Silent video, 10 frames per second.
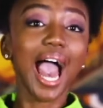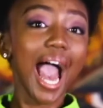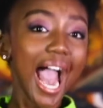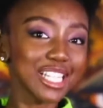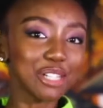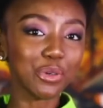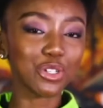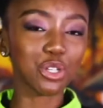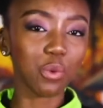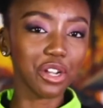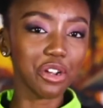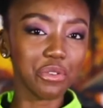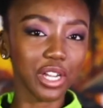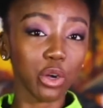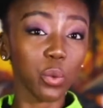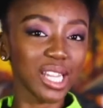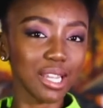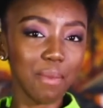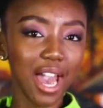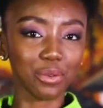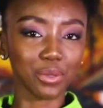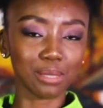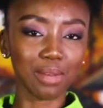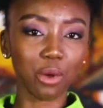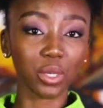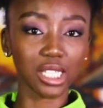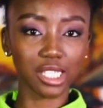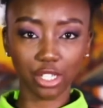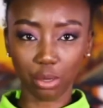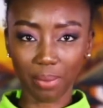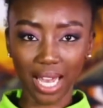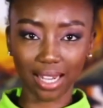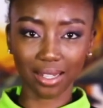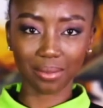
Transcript: I suppose you're wondering whether the pad will smell when it's in your bag.